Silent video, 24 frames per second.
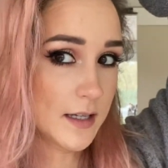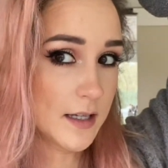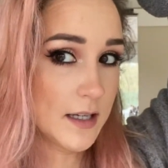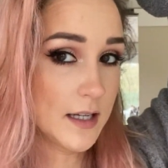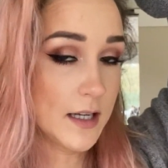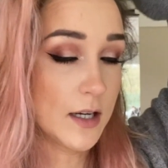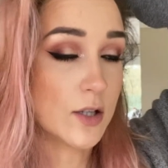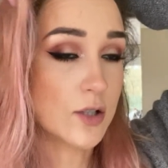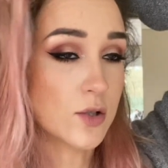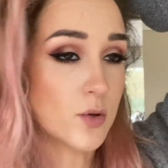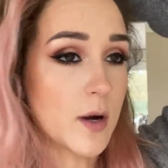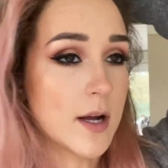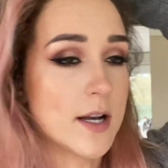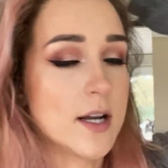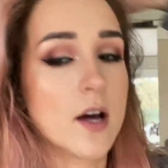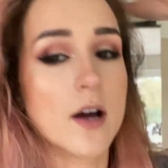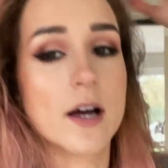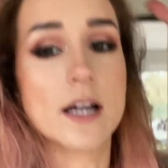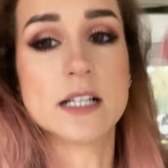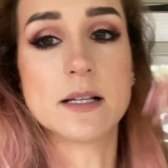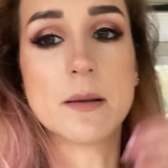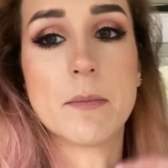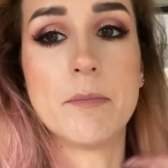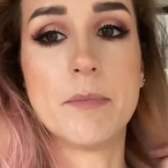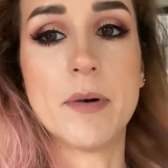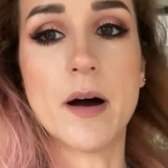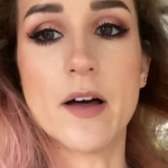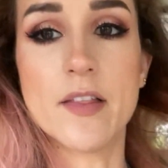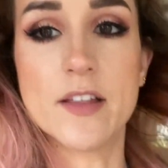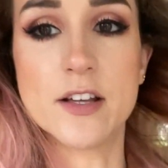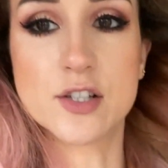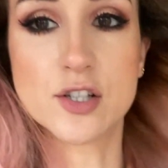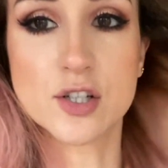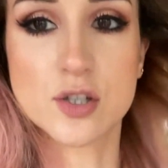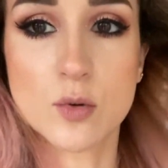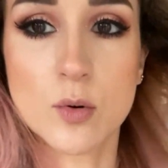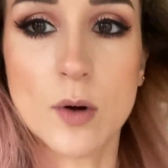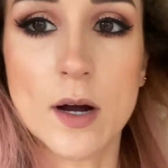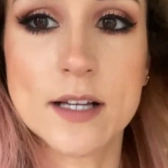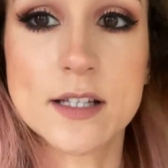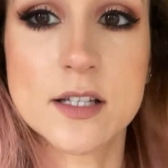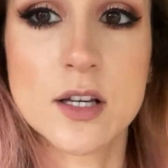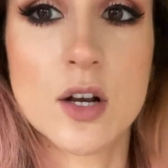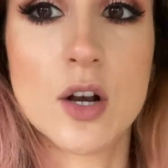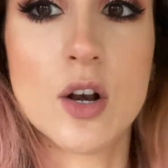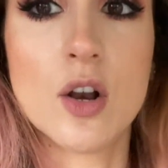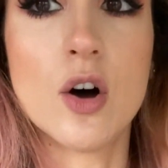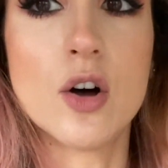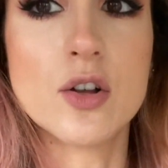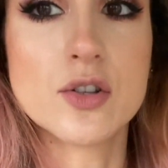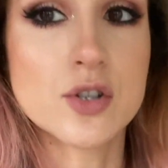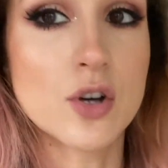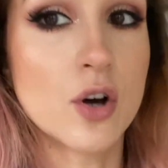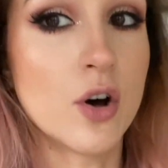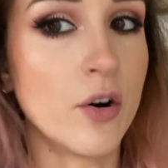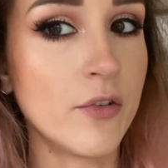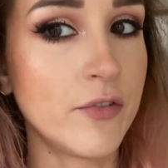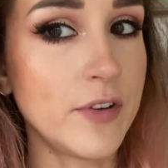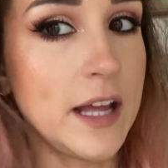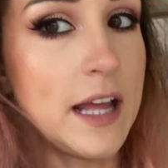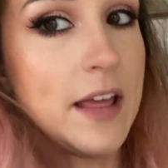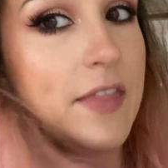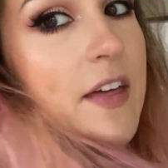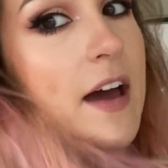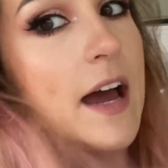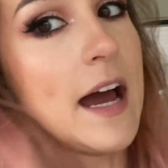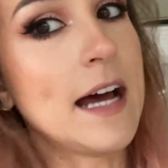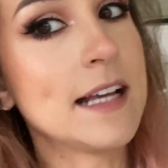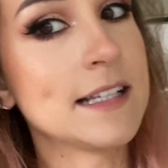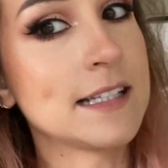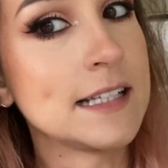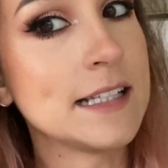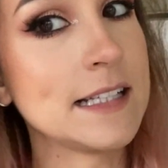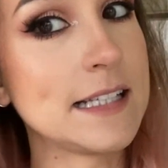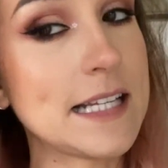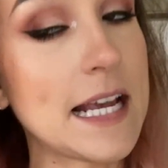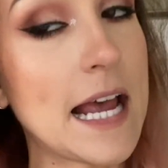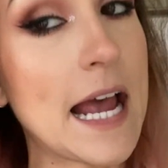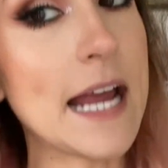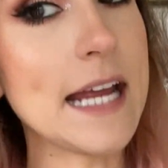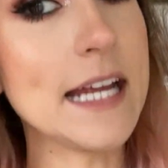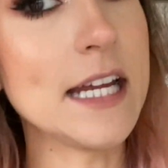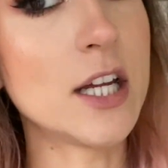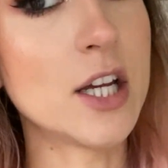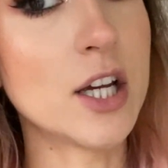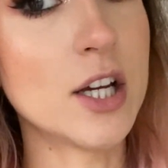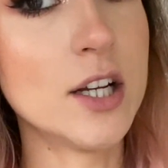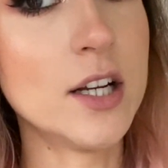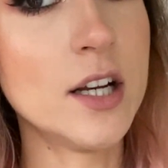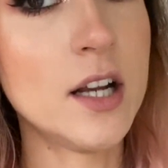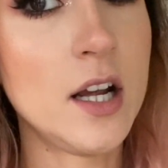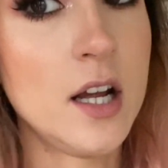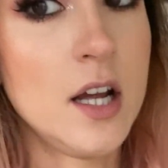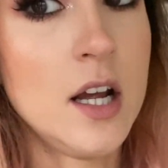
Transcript: it looks quite nice, but there's just quite a lot of it that hasn't taken